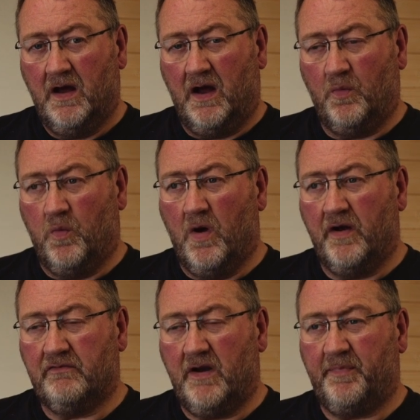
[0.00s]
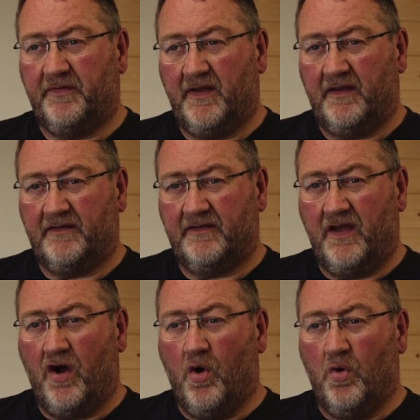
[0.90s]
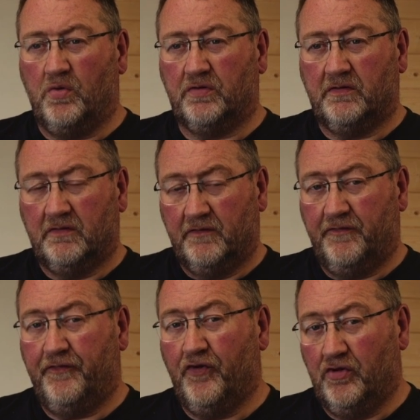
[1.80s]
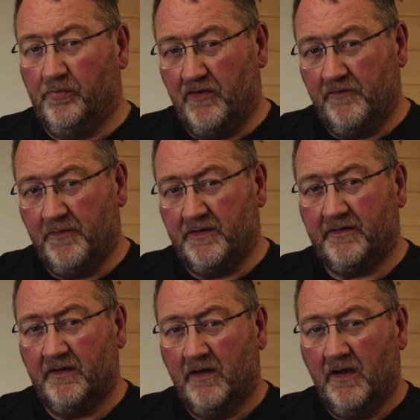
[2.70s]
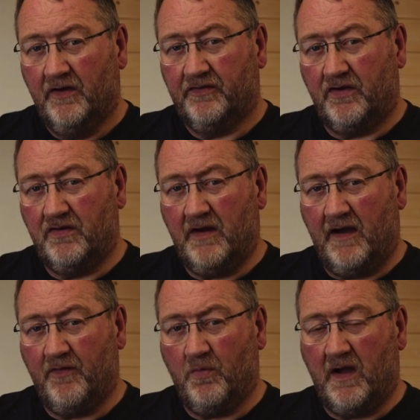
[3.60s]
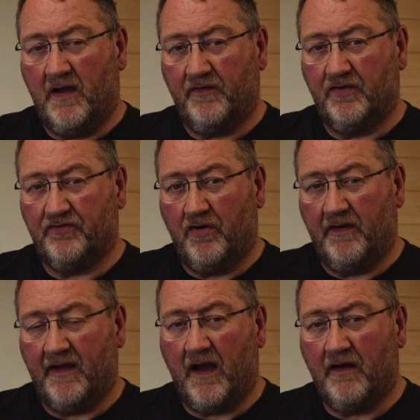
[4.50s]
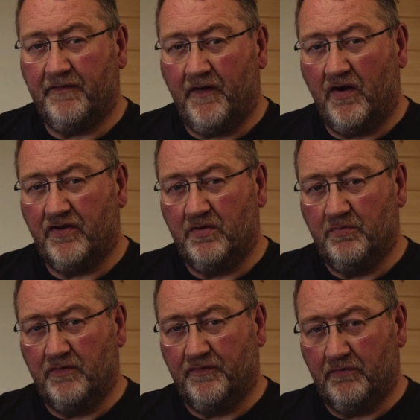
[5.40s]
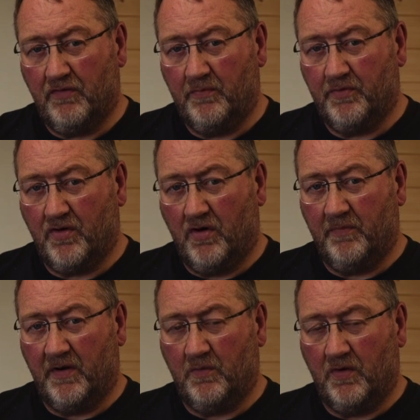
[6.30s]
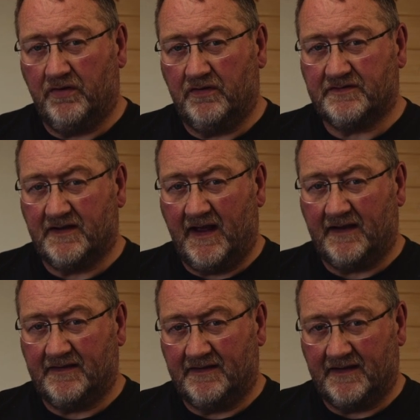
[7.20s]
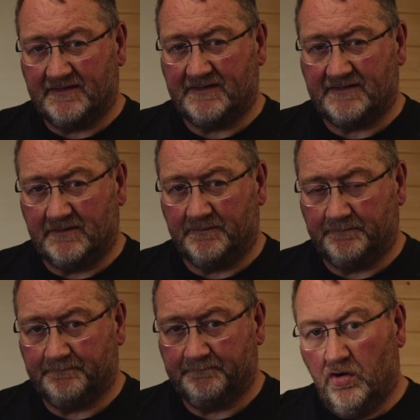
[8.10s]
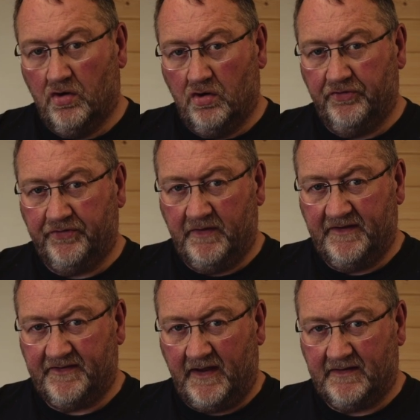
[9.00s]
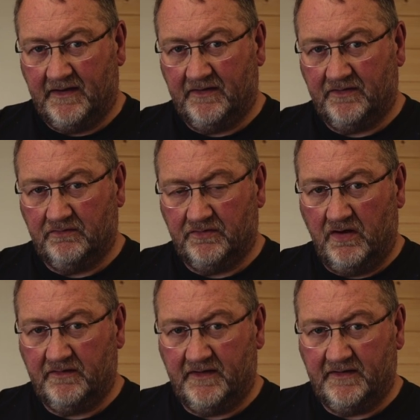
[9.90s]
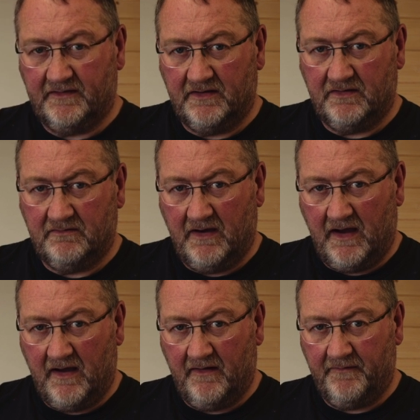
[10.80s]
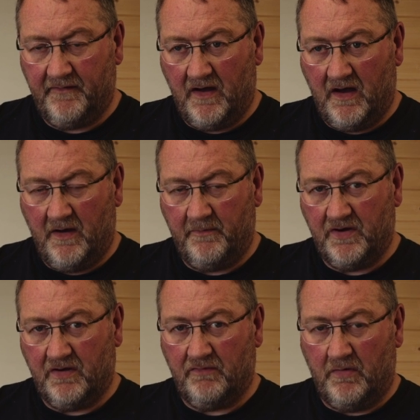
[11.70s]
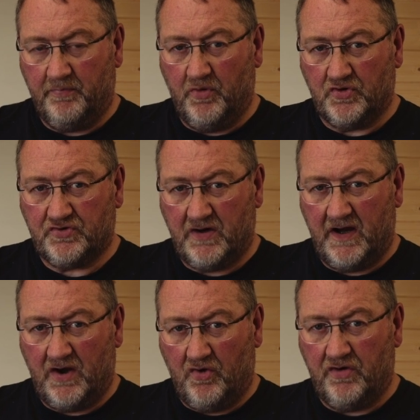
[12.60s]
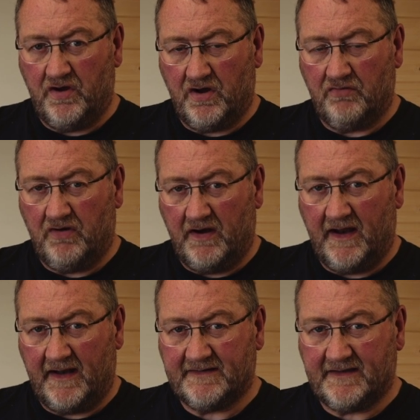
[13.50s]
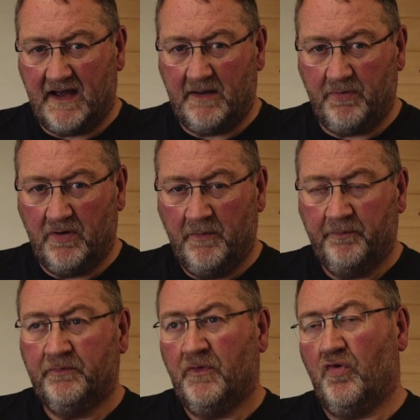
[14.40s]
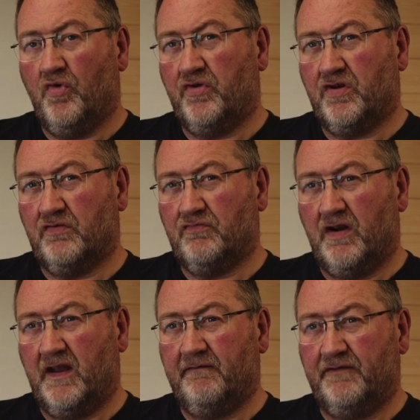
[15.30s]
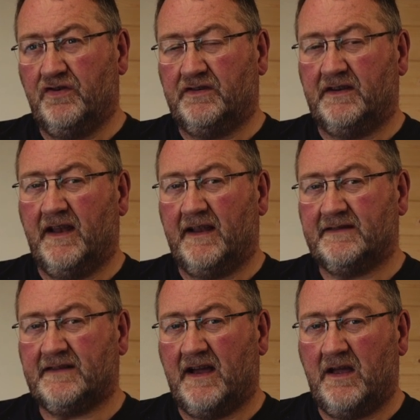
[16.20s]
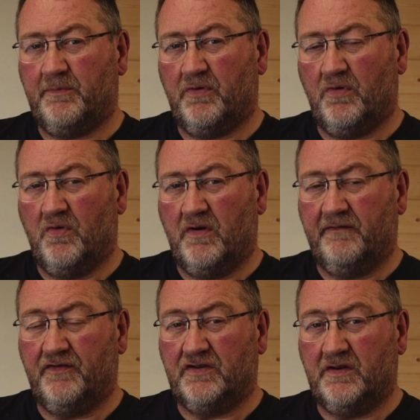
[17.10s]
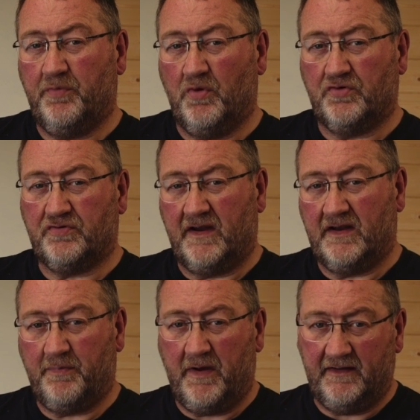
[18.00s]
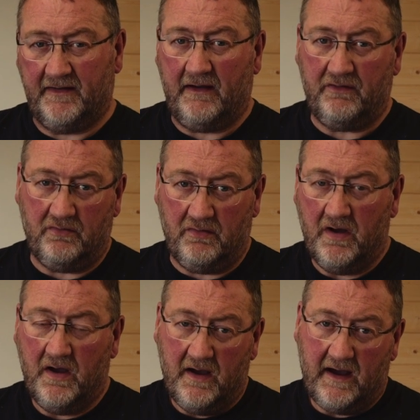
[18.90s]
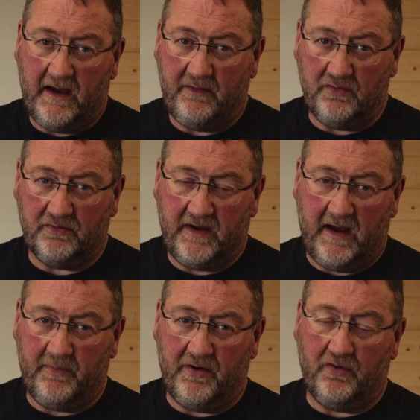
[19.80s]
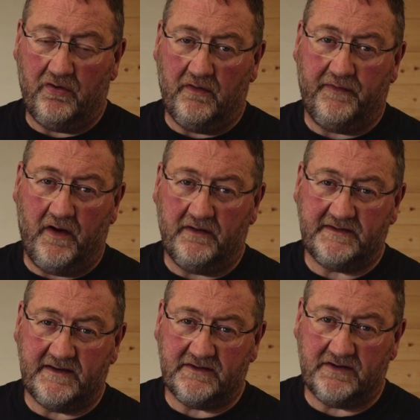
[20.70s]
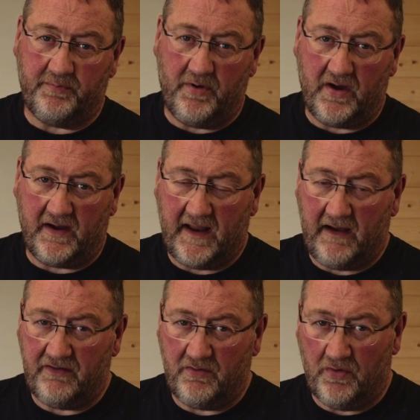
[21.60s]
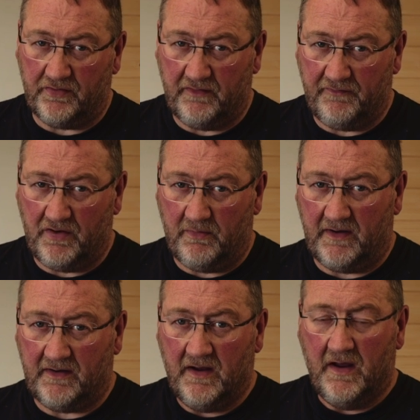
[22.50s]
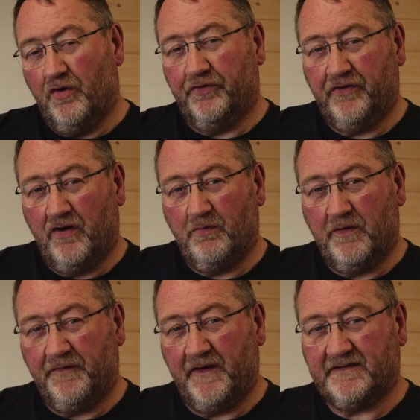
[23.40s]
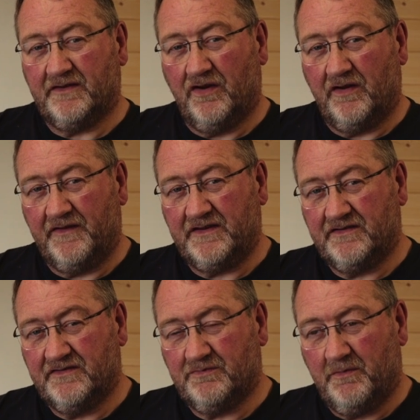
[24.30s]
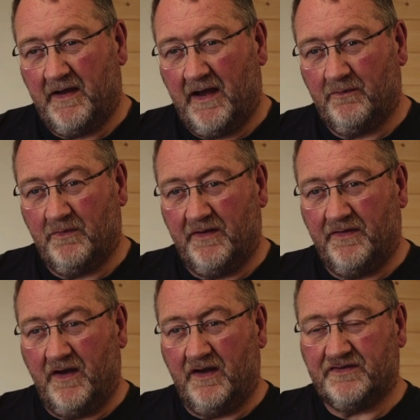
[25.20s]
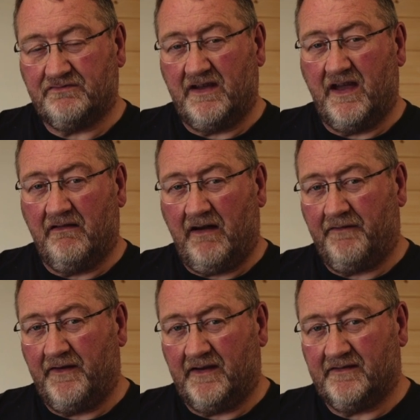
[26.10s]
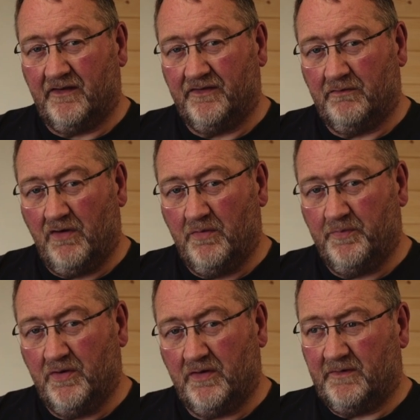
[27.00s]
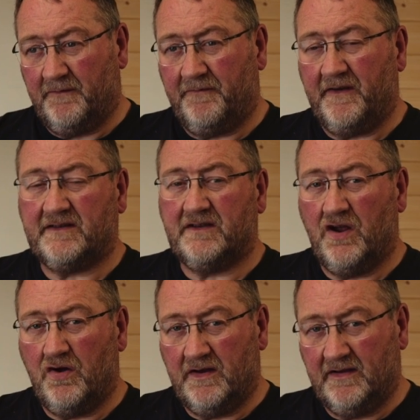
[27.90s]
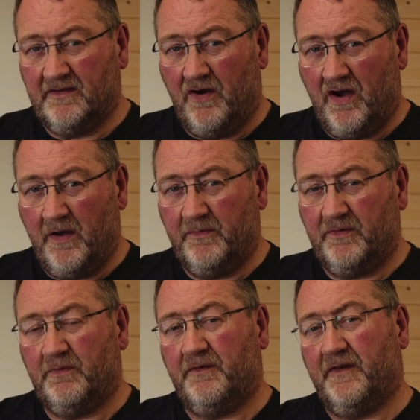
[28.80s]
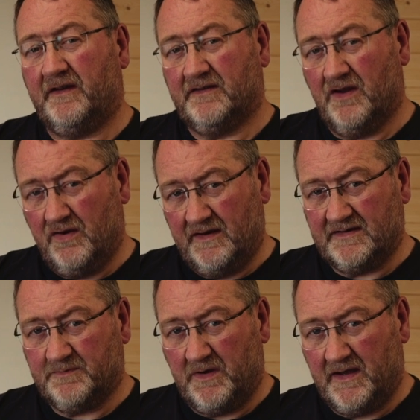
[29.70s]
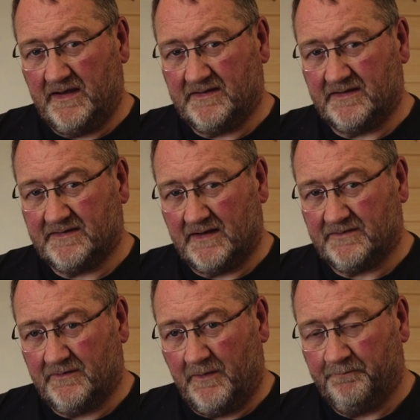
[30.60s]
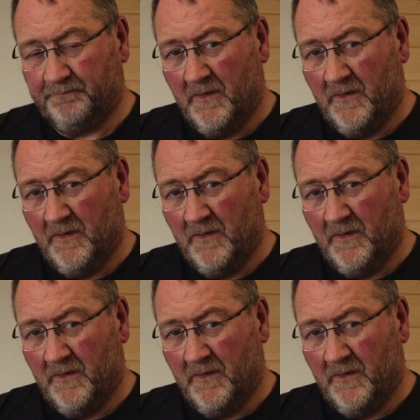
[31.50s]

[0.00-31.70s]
And one represents the old full movement. So you have a way of controlling how far you move the roadbook on by what you select in that system. Also in settings, you'll notice that you have, uh, you can run portrait or you can run landscape or you can run inverted landscape or inverted portrait, depends how your how your tablet or your phone sits on the bike and how you want to view it. Also, we fixed a lot of issues where we had with uh, streaky graphics on the roadbook. We've fixed loading times, we've fixed loading speeds, etc.